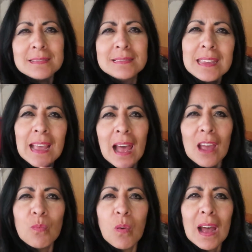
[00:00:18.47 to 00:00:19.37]

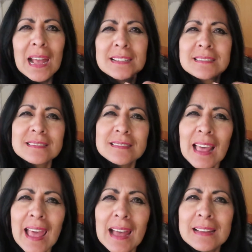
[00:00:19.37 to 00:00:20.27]
DIY
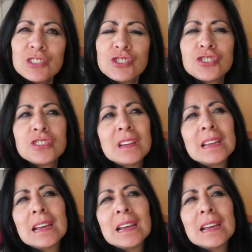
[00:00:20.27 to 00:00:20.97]
slash